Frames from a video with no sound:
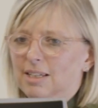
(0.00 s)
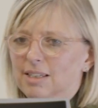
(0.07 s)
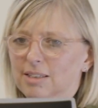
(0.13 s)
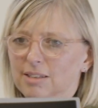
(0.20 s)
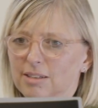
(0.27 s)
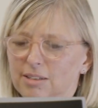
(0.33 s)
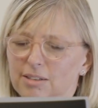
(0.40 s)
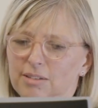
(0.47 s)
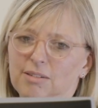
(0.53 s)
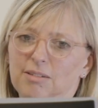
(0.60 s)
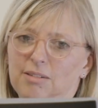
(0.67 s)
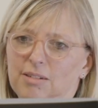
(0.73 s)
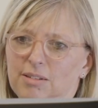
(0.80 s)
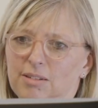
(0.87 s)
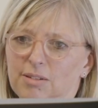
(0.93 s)
the
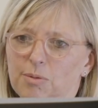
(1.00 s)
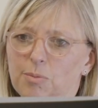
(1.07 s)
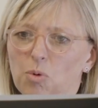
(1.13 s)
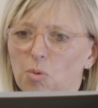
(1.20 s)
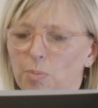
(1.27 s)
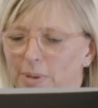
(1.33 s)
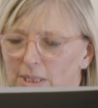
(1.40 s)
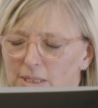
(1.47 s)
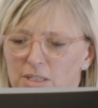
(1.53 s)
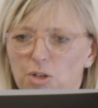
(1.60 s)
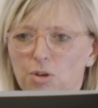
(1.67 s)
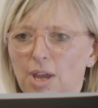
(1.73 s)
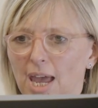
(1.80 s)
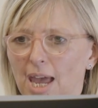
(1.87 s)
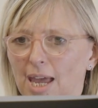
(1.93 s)
more builds
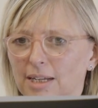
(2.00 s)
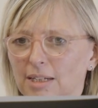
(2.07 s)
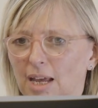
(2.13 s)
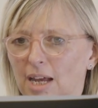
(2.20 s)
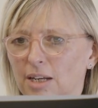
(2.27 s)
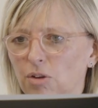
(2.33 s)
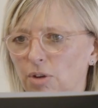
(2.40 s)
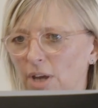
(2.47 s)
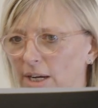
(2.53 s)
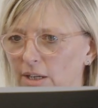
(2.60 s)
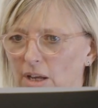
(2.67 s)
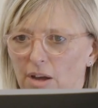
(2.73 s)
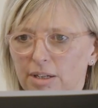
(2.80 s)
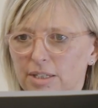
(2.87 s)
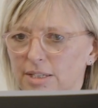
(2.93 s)
you get, and you get a
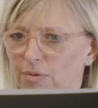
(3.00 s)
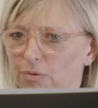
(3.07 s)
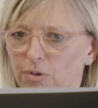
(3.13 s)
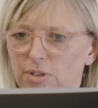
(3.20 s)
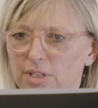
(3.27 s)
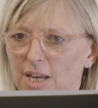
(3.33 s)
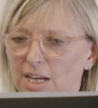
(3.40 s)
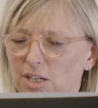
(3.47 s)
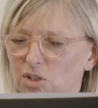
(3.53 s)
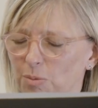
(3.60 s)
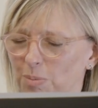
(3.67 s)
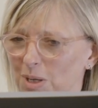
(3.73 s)
kind of different texture.